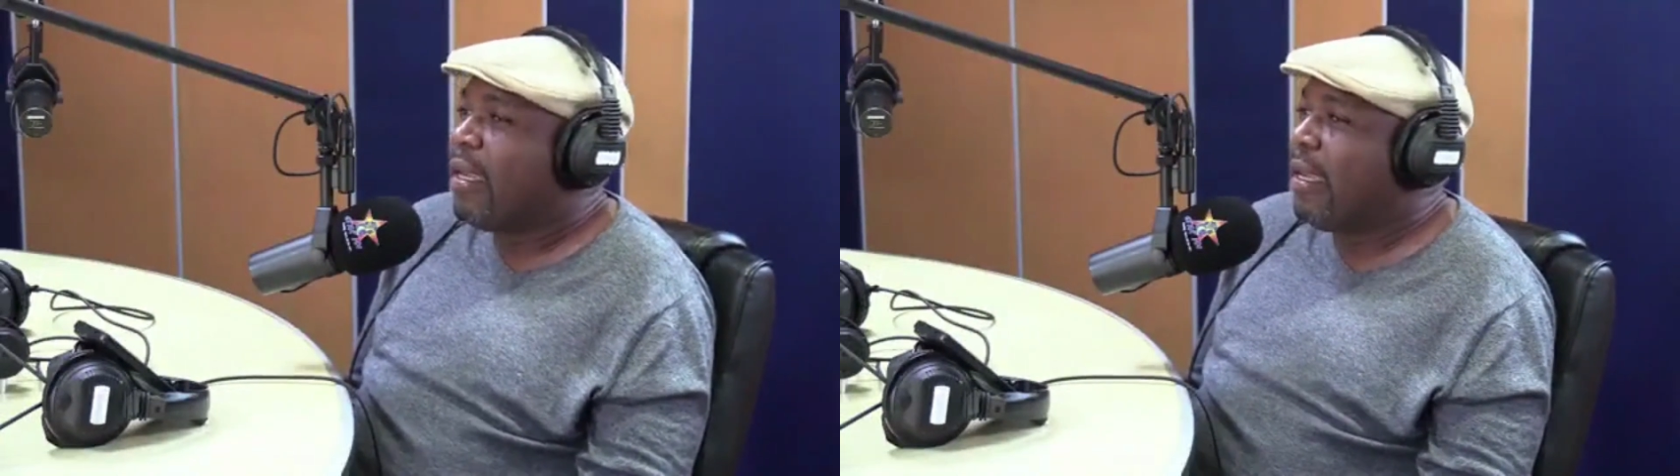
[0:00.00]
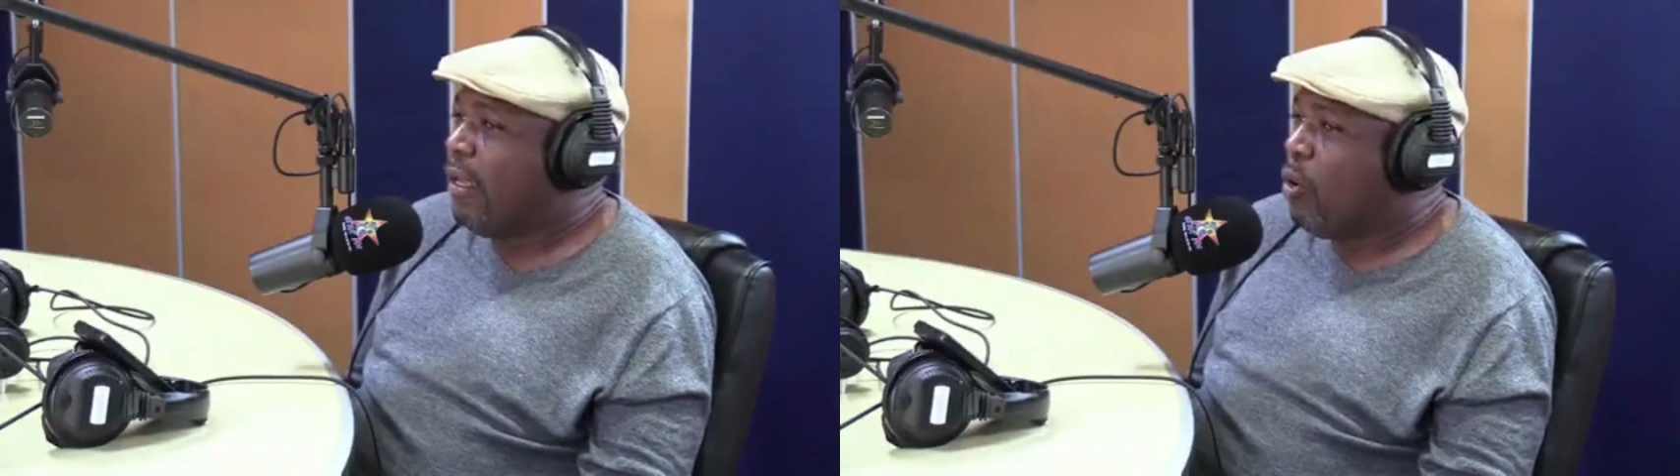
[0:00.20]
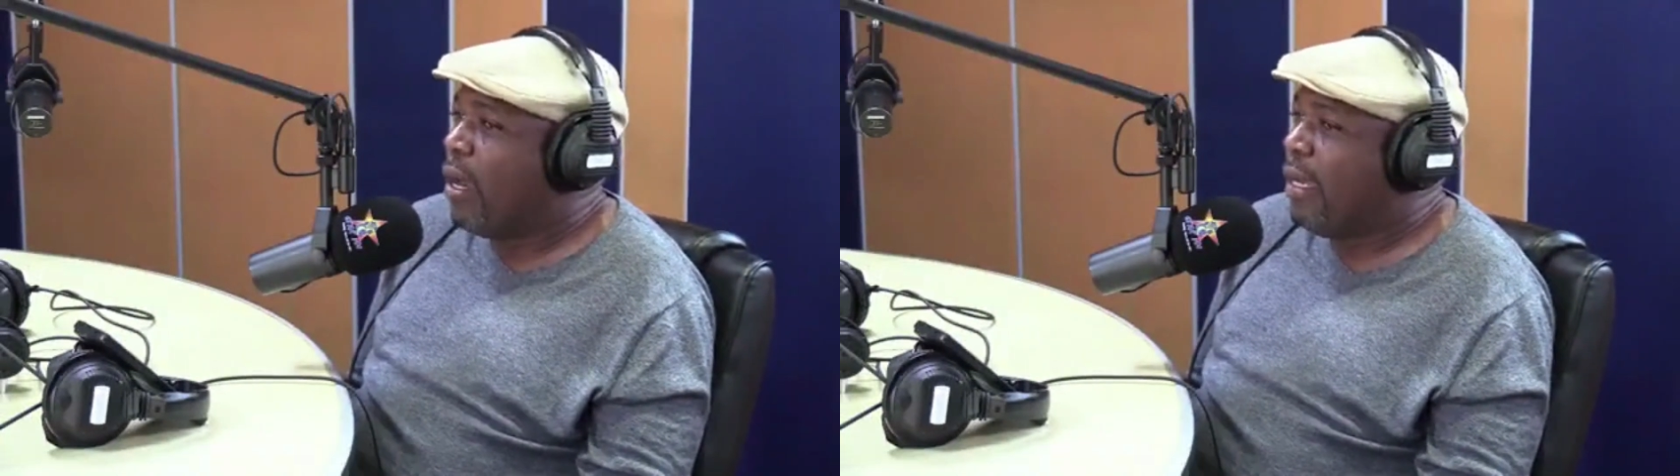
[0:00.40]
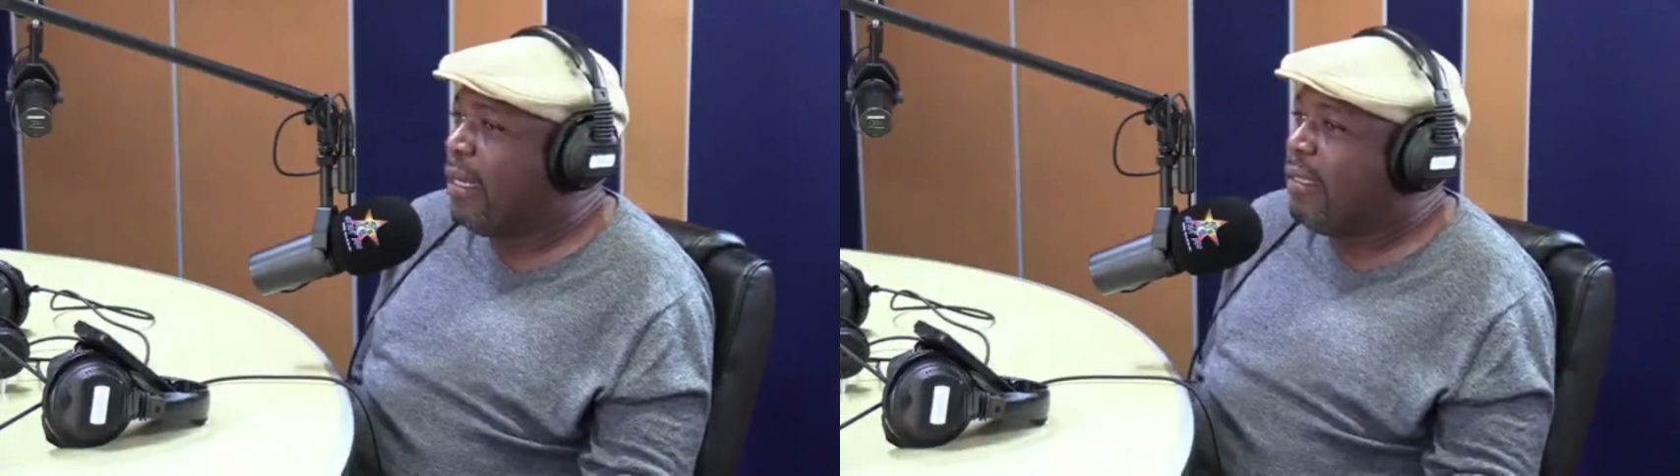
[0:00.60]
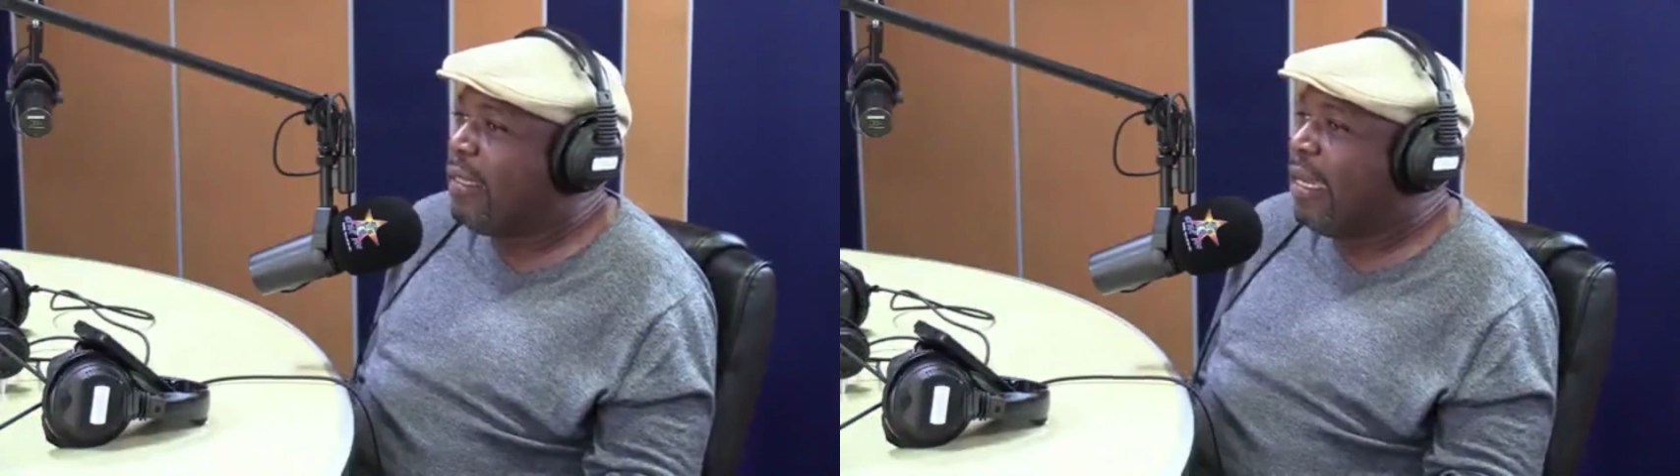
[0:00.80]
and
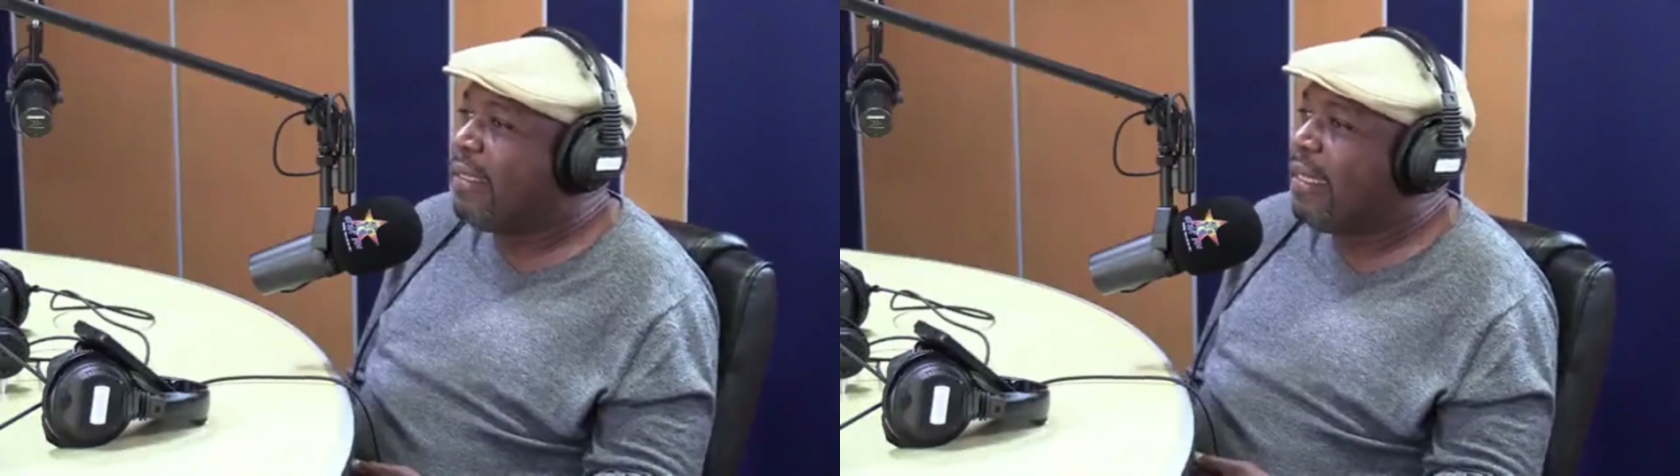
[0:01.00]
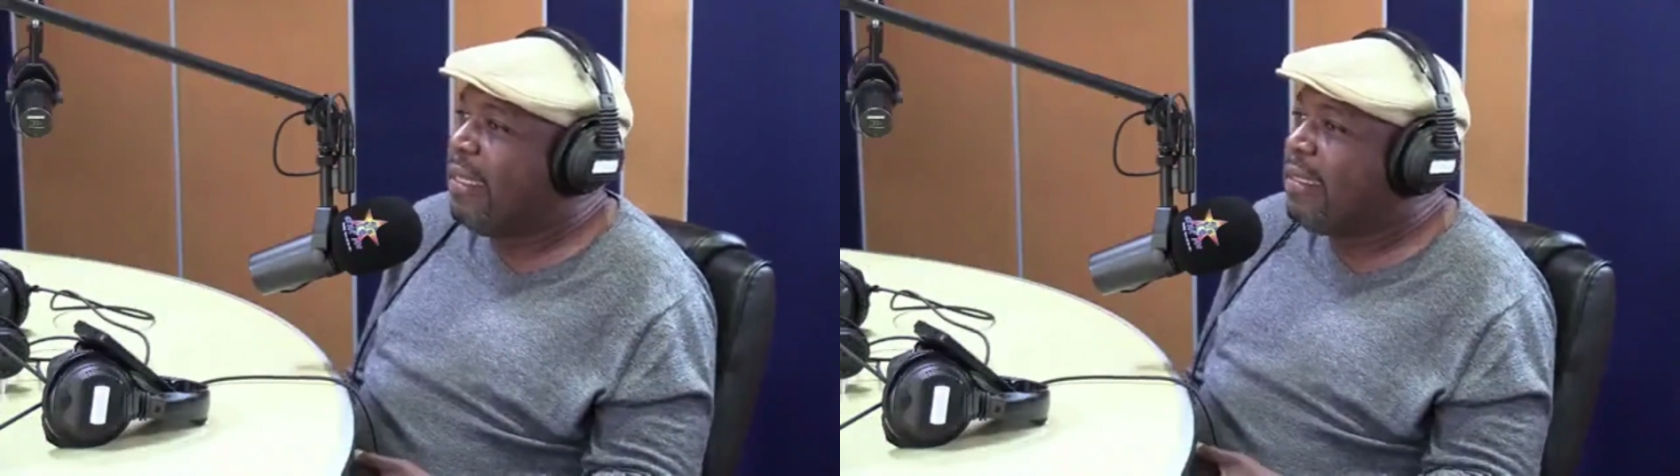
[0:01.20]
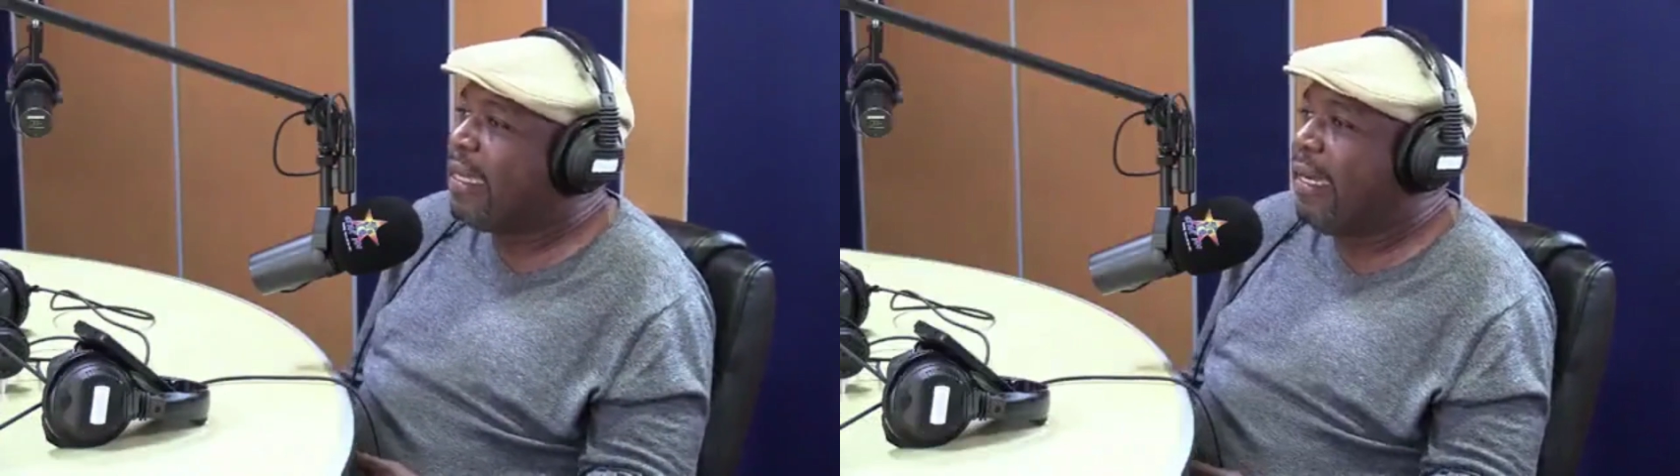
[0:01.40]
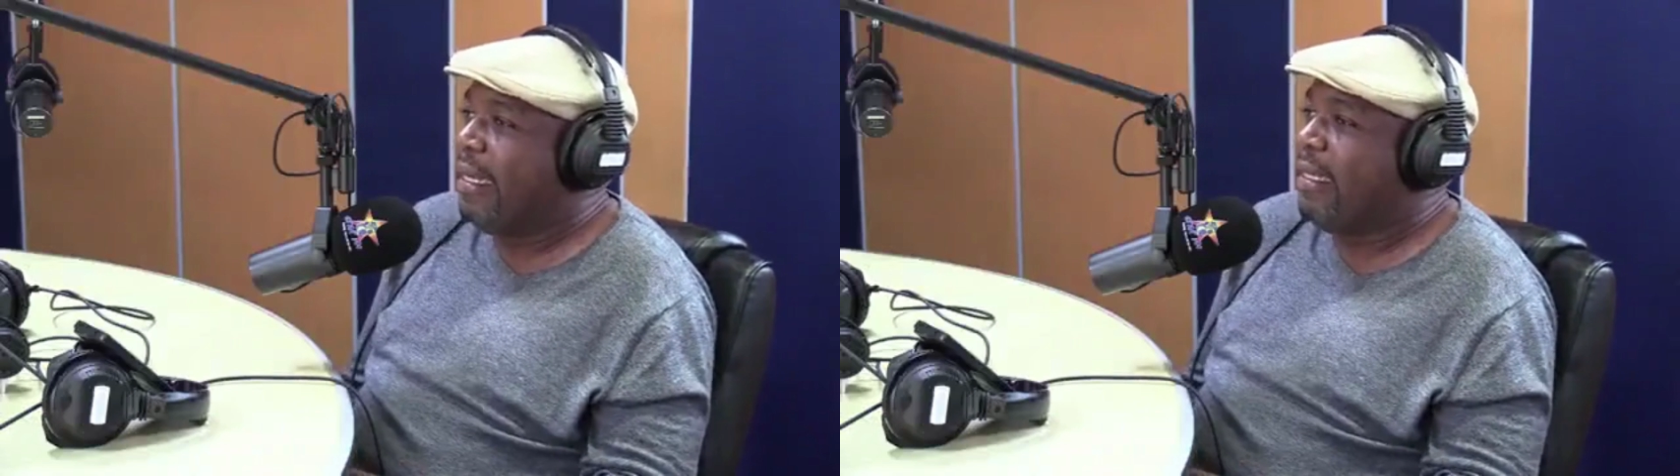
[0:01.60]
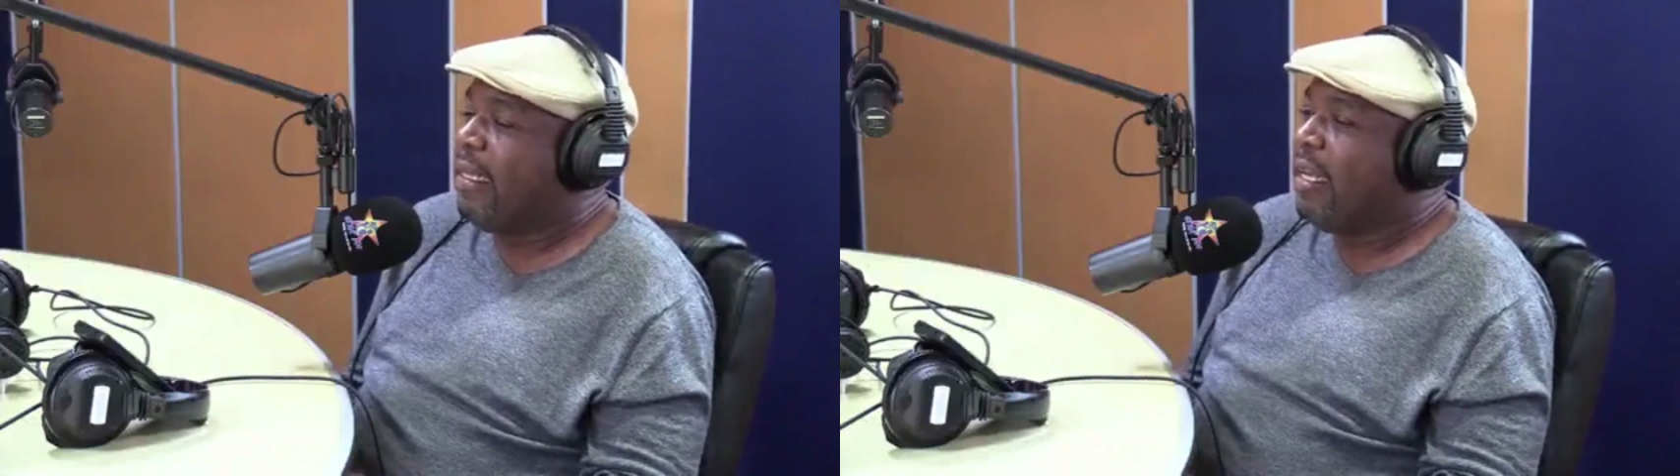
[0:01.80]

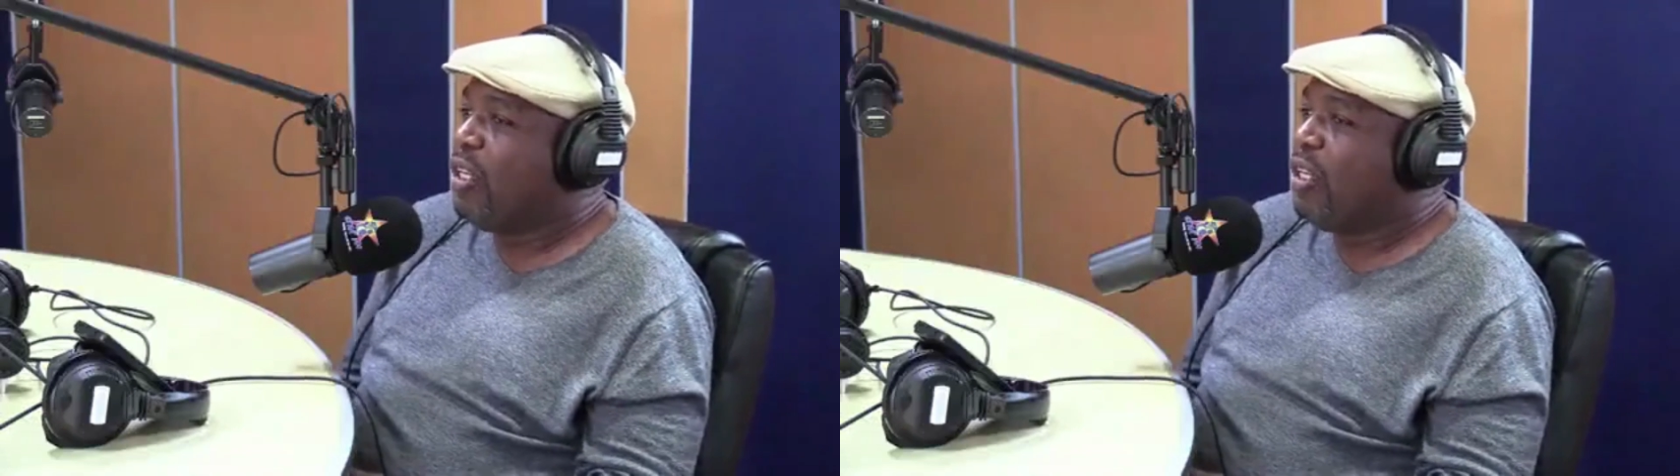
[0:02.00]
internally